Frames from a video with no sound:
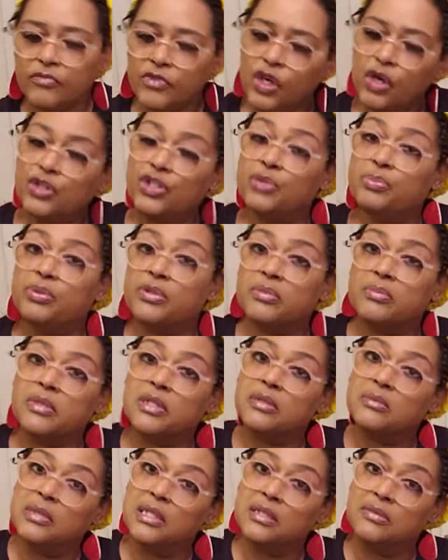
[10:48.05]
or you put them in
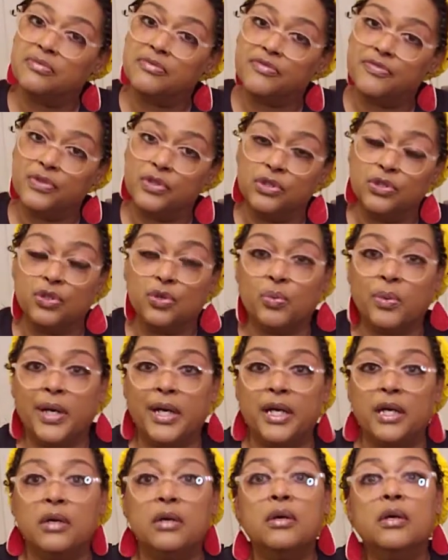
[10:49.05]
the oven for a little
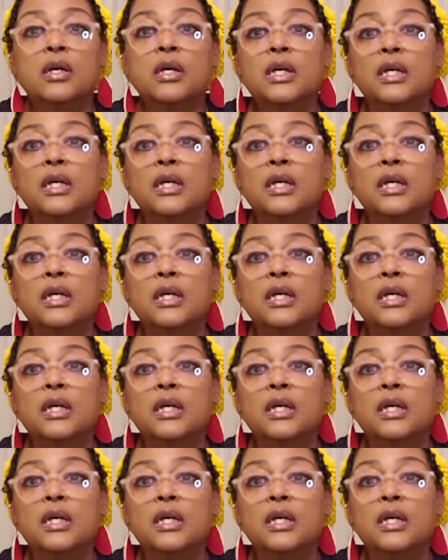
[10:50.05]
while,